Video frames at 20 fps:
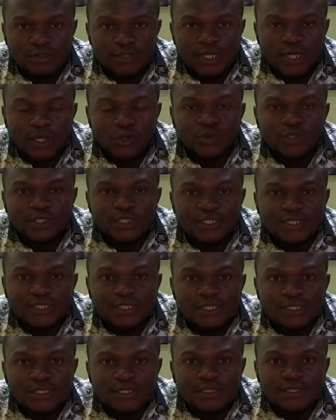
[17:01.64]
that we
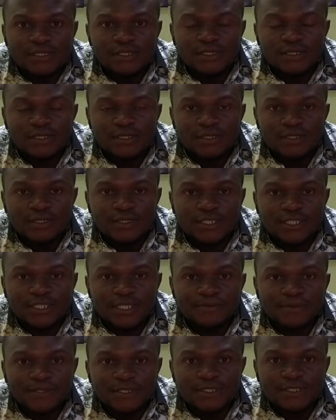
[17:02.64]
see
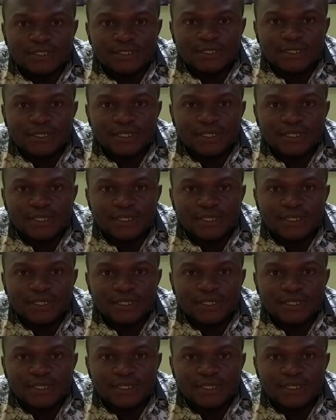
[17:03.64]
sepsis